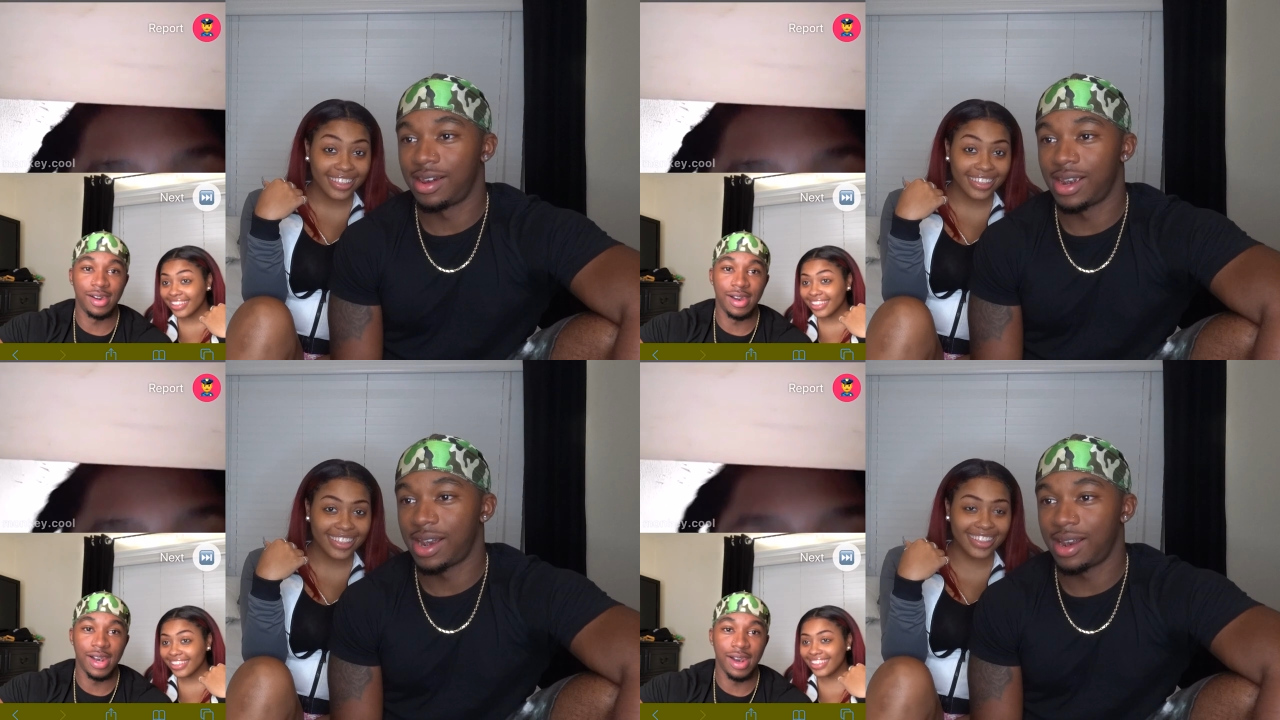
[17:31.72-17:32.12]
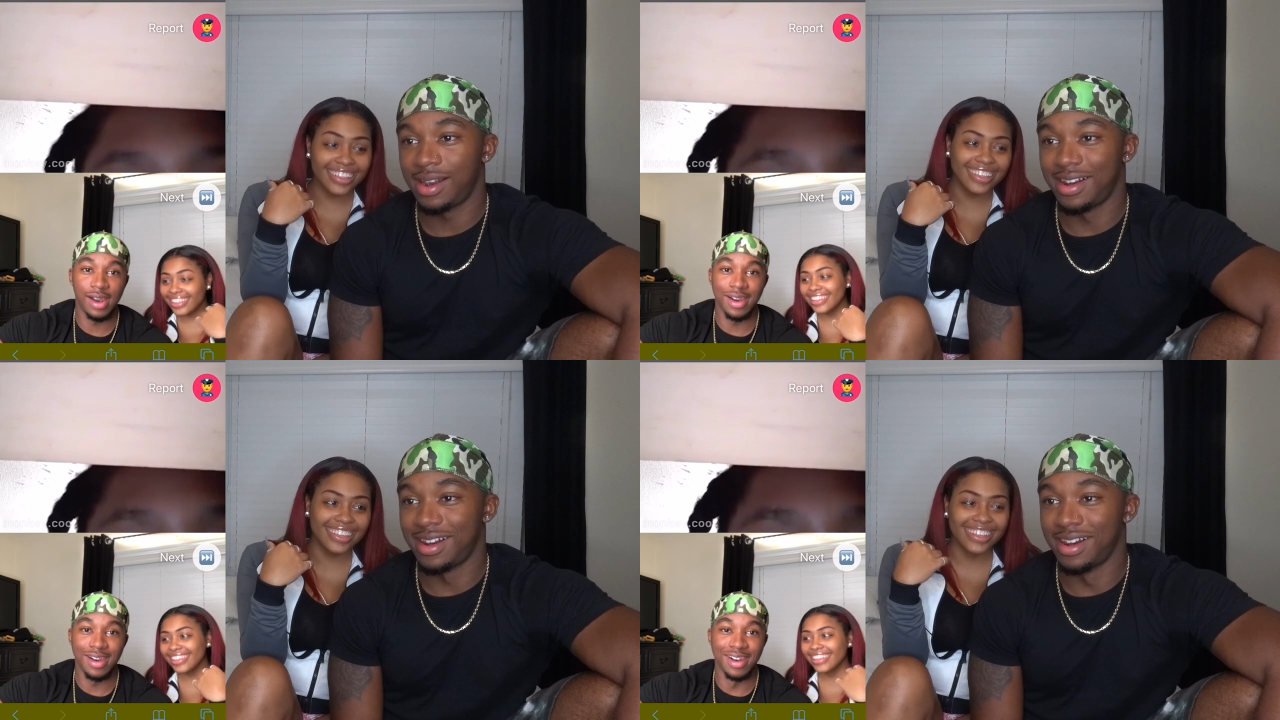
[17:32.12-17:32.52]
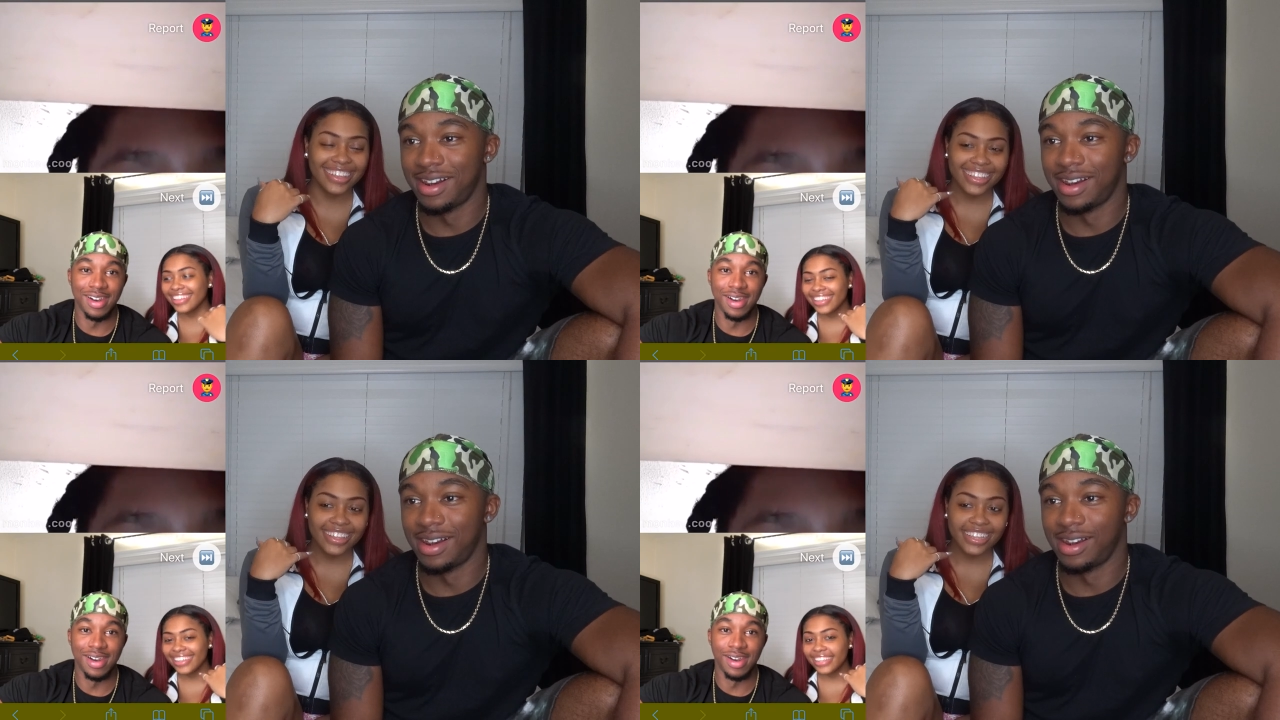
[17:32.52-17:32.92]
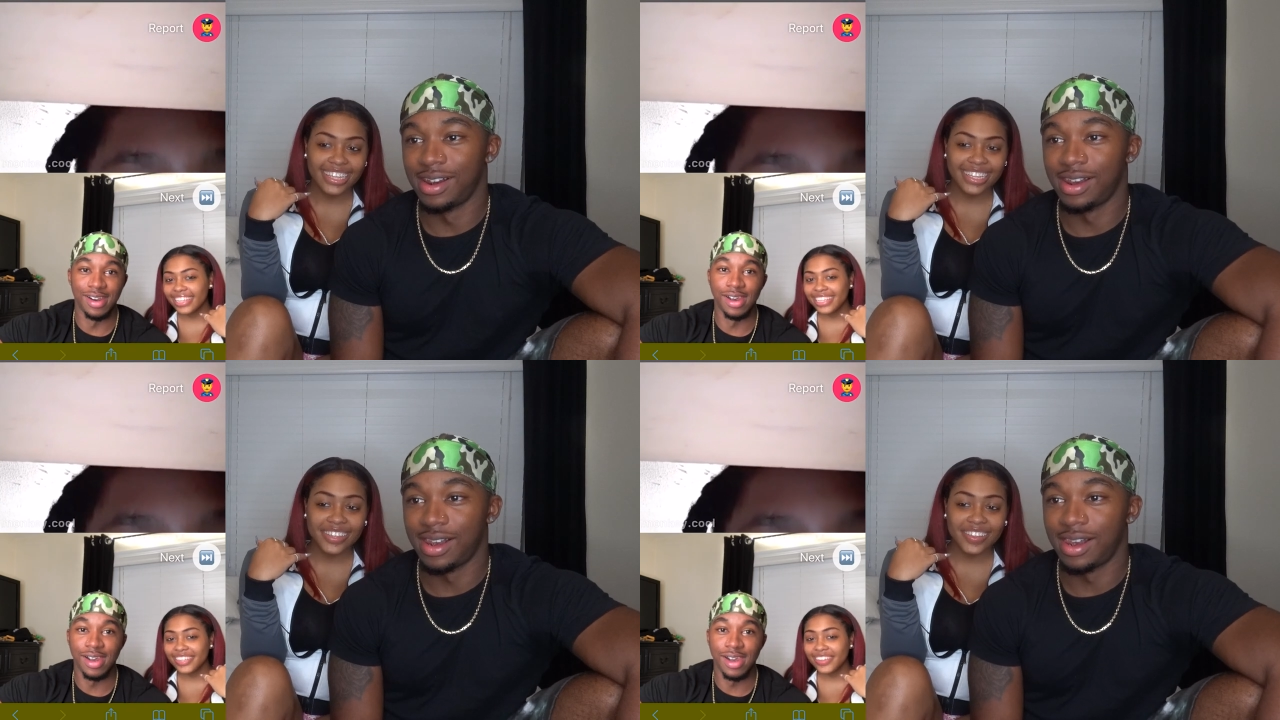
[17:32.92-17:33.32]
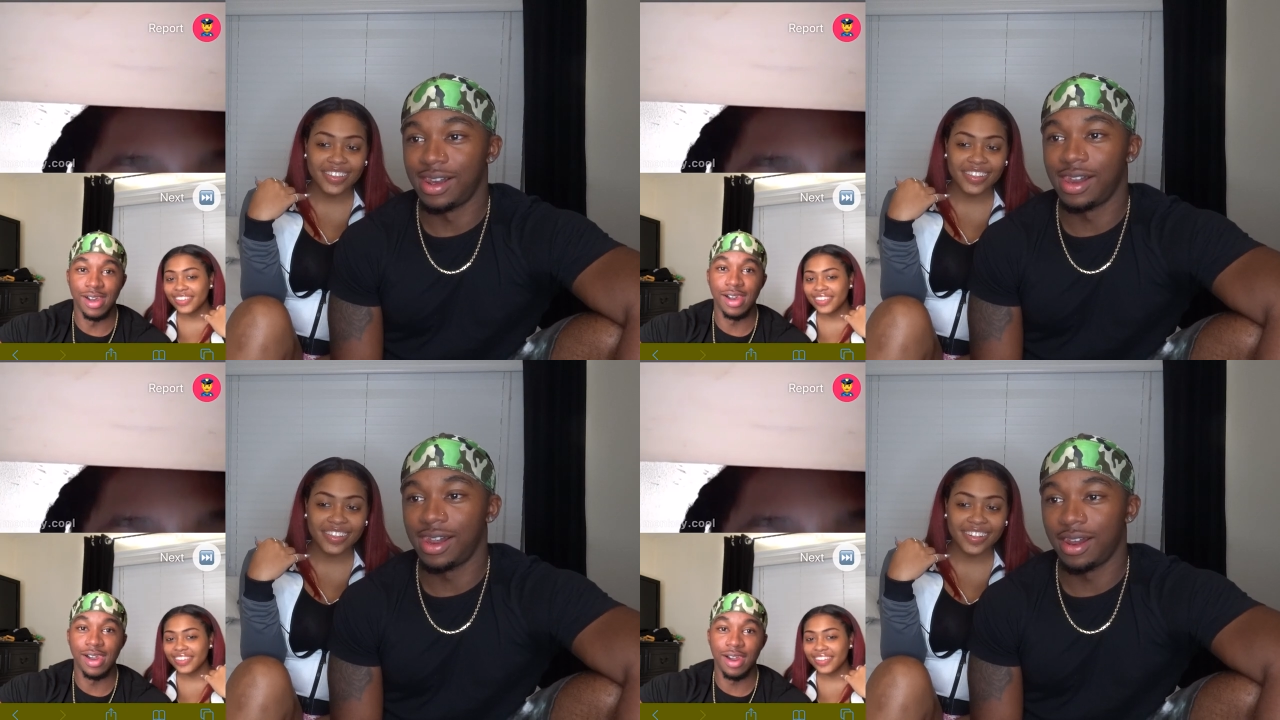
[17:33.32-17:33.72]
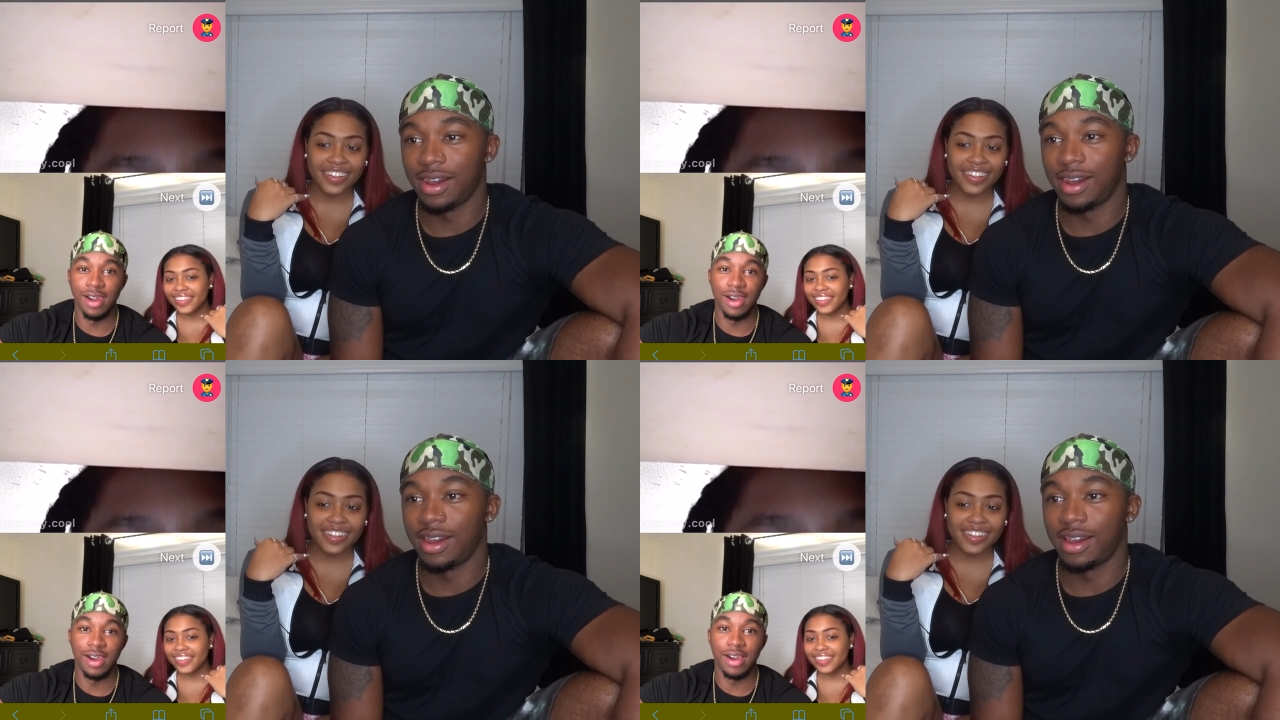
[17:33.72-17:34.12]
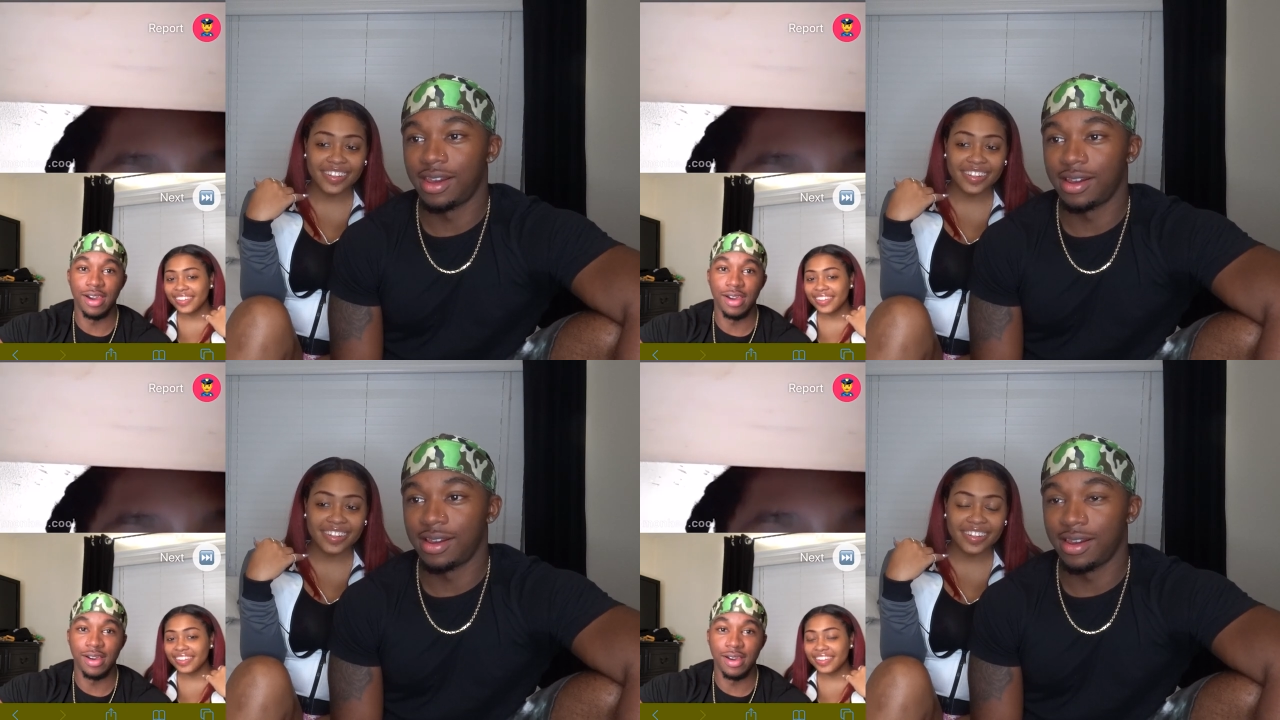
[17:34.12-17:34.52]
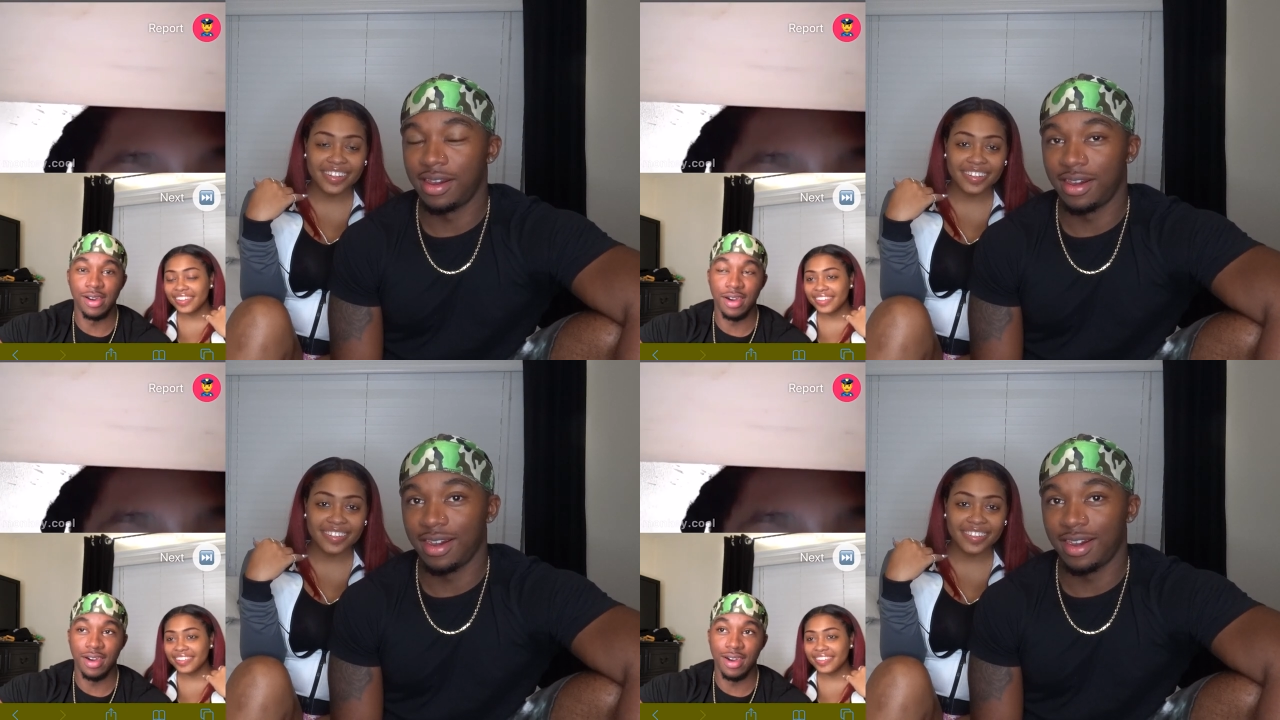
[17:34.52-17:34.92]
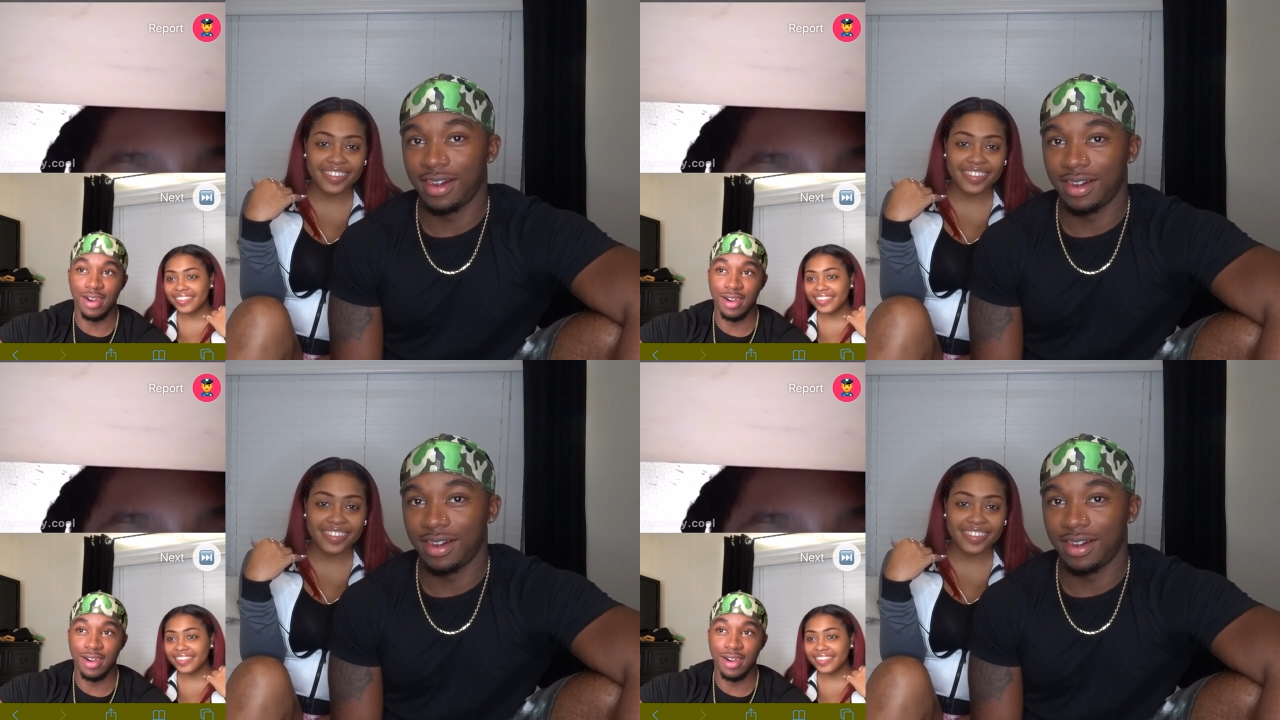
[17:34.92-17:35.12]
[no speech]